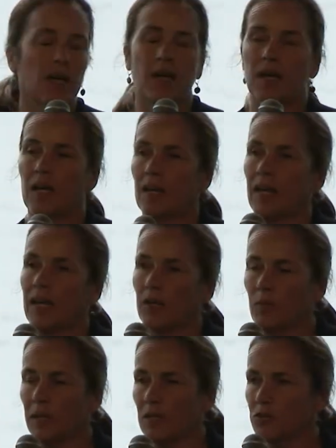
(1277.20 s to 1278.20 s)

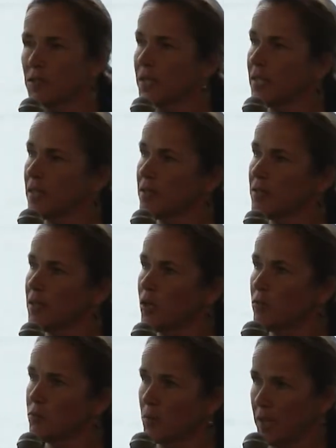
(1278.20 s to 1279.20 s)
and rangeland,
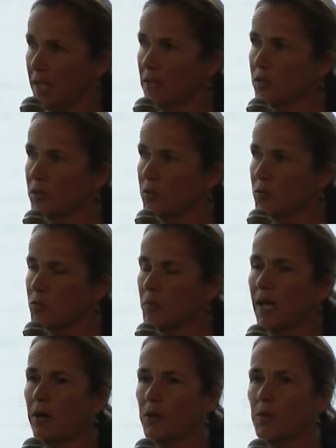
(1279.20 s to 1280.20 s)
for land use, but
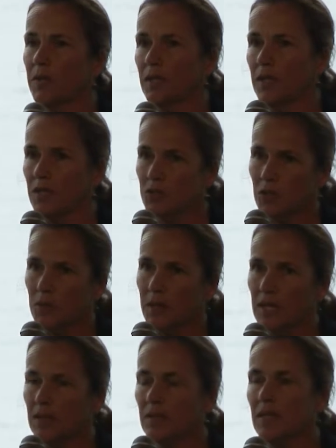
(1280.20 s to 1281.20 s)
how you can
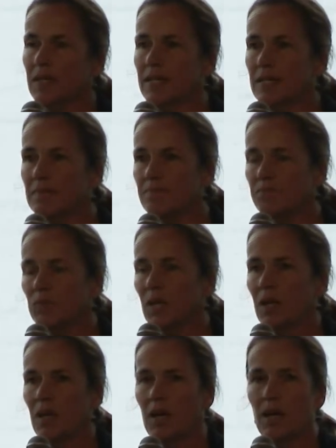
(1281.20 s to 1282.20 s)
integrate
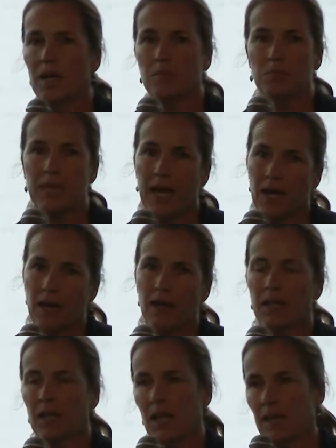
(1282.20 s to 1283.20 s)
cattle
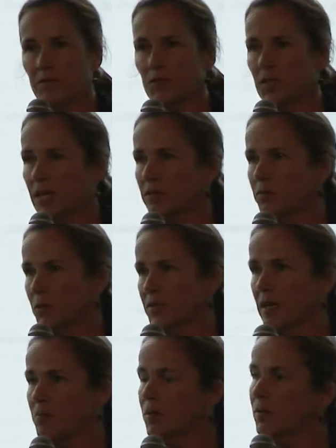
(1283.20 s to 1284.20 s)
and livestock, for
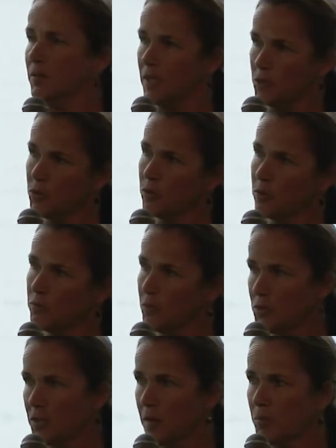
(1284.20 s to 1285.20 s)
example, into your
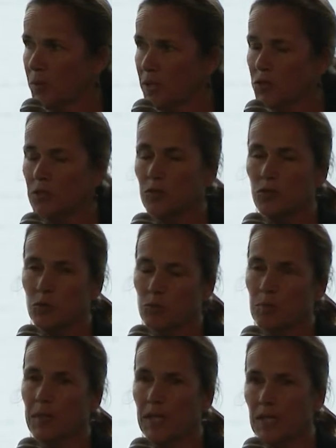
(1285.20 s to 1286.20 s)
forest operations, which
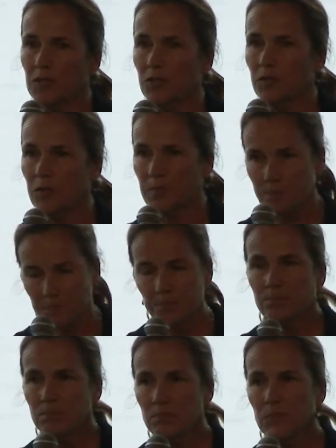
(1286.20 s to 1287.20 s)
we're beginning to do,
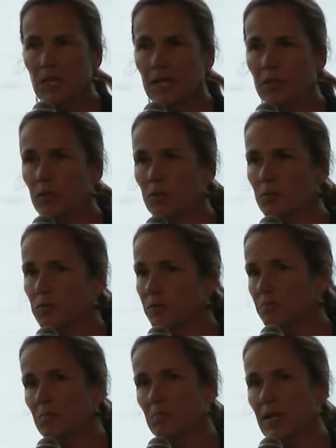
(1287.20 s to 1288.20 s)
and use
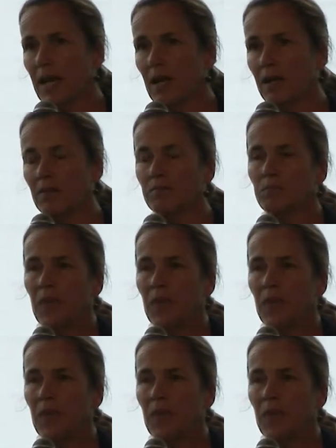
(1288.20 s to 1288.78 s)
cattle,